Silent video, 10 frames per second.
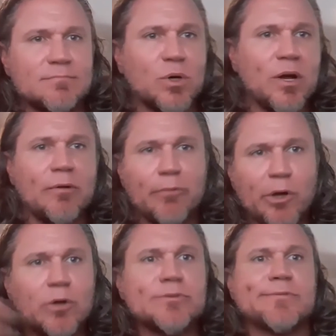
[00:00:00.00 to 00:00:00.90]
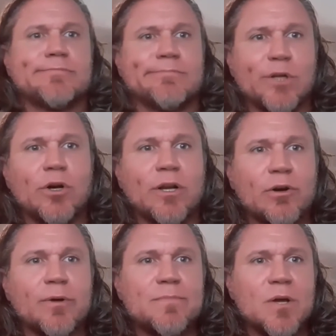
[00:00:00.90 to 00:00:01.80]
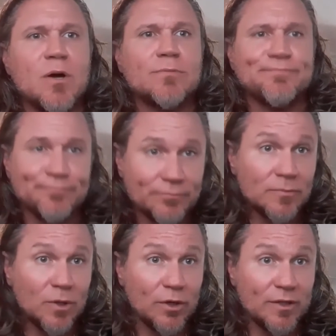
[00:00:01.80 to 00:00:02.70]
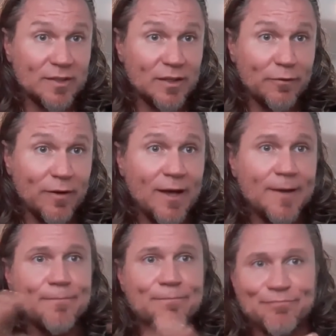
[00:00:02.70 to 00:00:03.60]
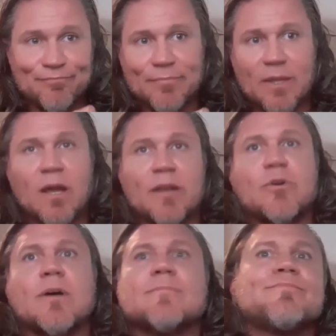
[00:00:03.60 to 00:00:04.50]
Brian Rose, learning crypto, learning DeFi, gotta do it.